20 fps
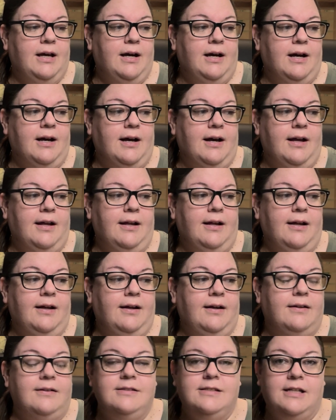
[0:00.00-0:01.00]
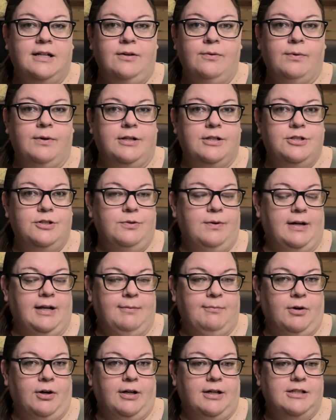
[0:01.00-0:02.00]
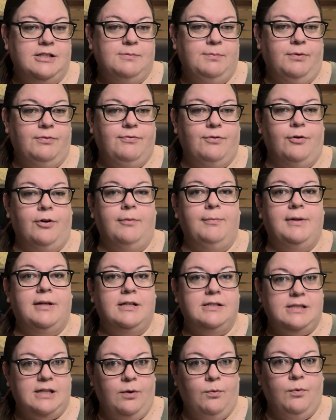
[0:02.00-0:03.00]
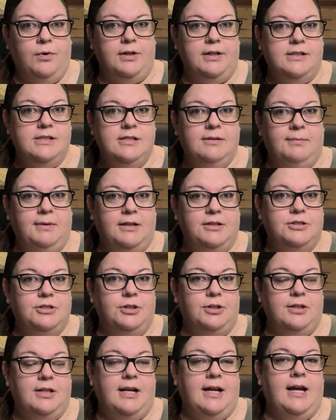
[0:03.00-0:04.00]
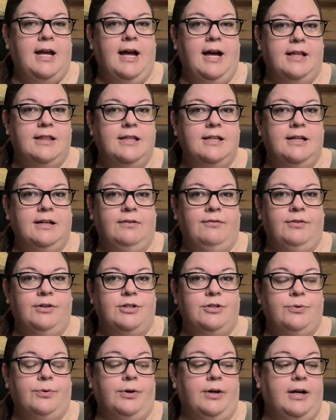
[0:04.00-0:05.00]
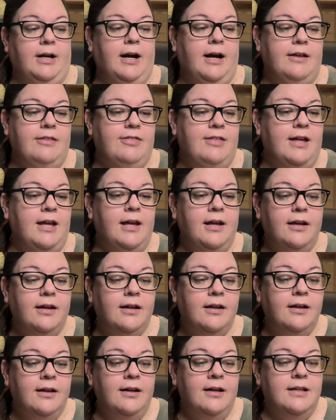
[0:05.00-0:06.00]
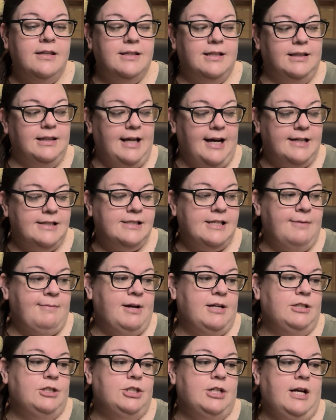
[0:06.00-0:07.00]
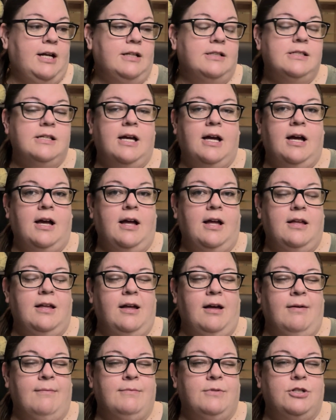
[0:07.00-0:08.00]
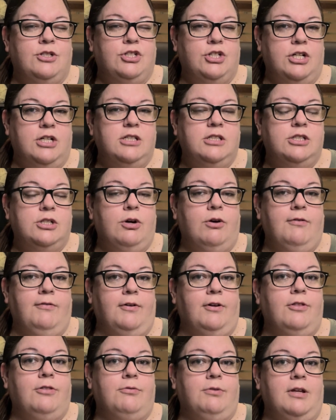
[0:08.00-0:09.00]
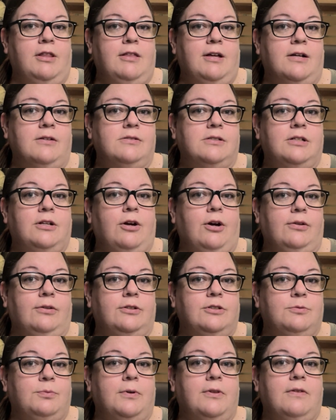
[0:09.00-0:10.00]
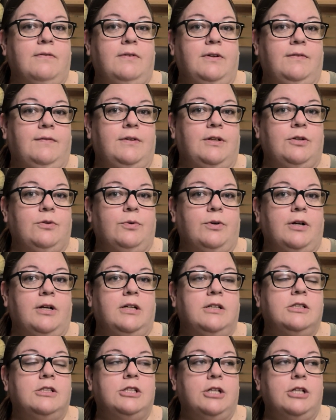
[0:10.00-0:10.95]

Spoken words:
I didn't want to do any markets before because I wanted to make sure that I had the inventory. I think the last time I checked, I am just over $3,000 worth of inventory.